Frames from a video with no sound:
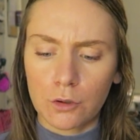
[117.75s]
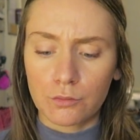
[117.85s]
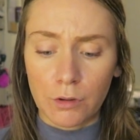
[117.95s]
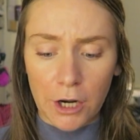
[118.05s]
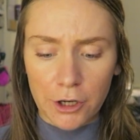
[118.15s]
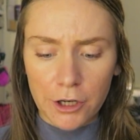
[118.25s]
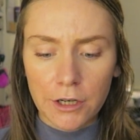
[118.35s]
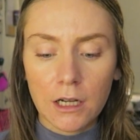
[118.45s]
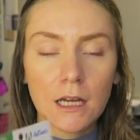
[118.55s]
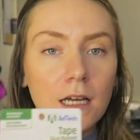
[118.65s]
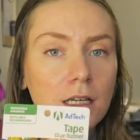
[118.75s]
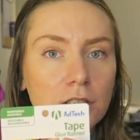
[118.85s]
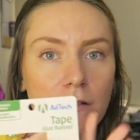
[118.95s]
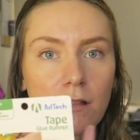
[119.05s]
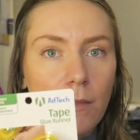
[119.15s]
runner
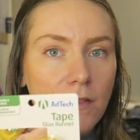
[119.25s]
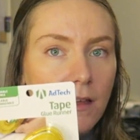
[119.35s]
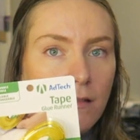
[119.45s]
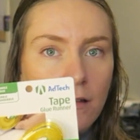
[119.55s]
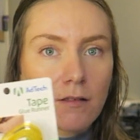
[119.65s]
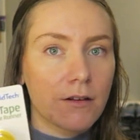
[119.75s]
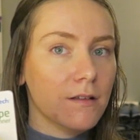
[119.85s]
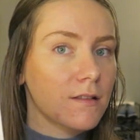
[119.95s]
just to make things easier to